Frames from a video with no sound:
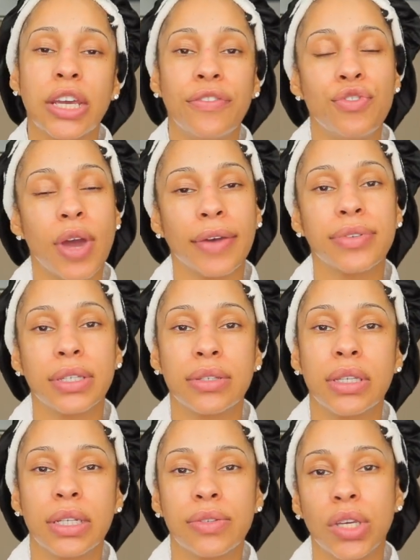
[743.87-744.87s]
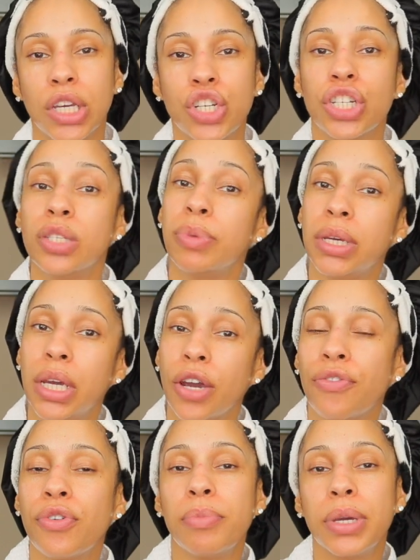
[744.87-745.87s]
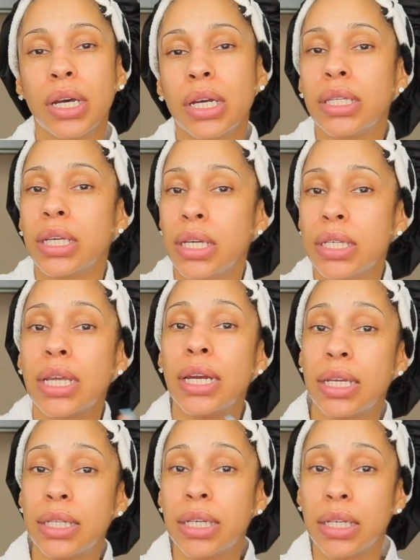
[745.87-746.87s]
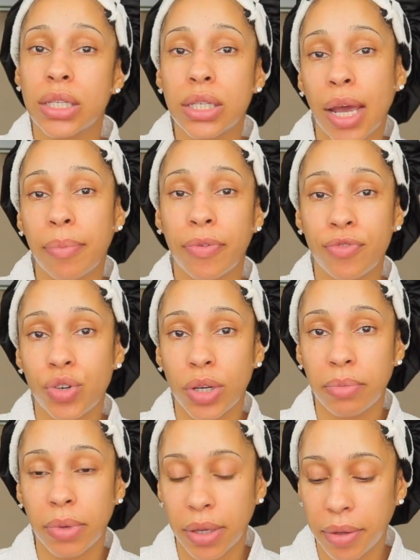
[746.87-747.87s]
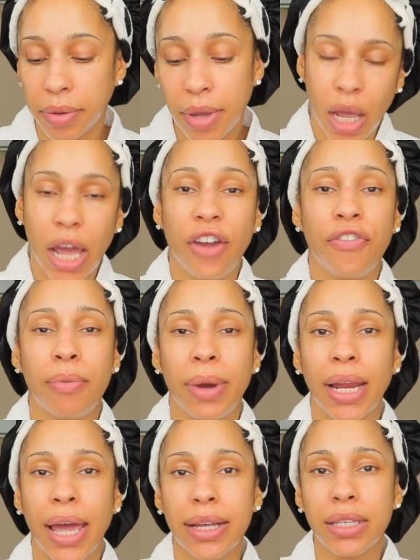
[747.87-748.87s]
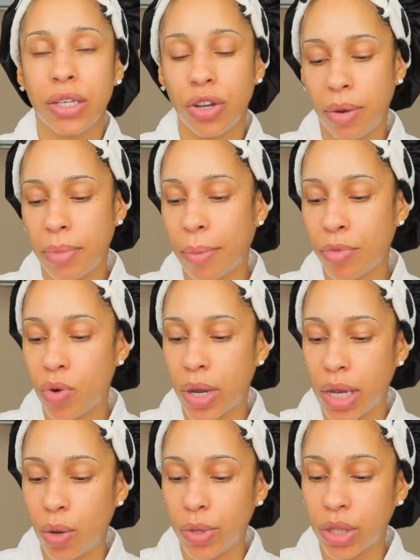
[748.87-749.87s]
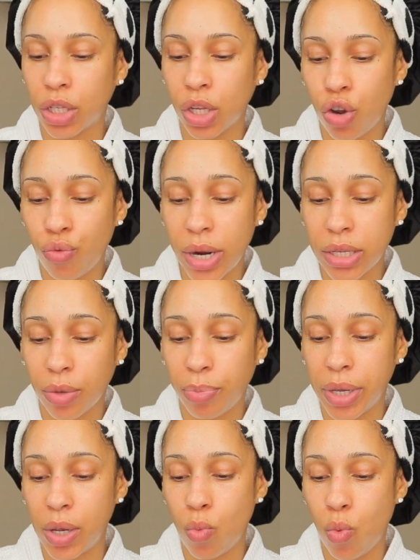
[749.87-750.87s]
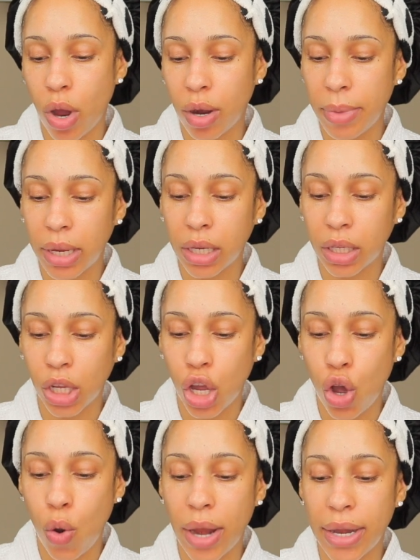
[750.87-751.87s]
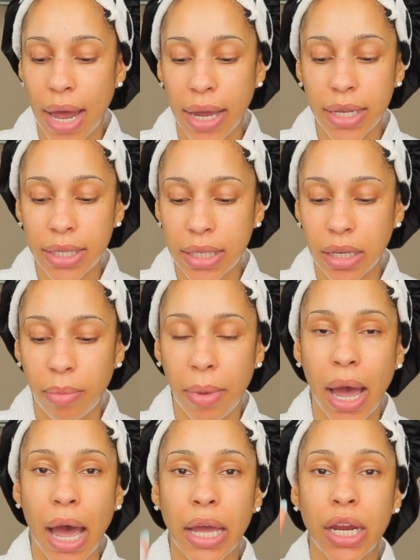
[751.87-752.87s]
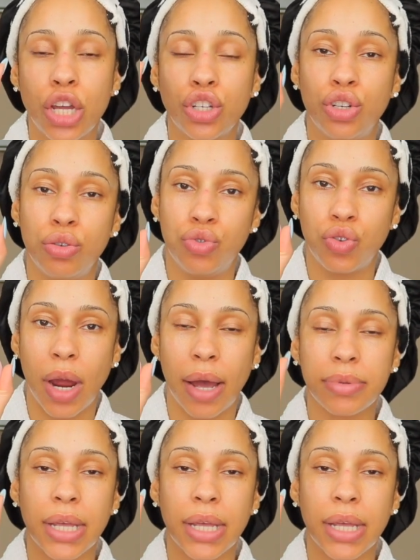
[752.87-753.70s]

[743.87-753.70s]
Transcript: If you have sensitive skin, just be careful because it is an intense type of treatment. And for my last serum, I'm going in with the Glow Recipe Watermelon Glow Niacinamide Dewdrops.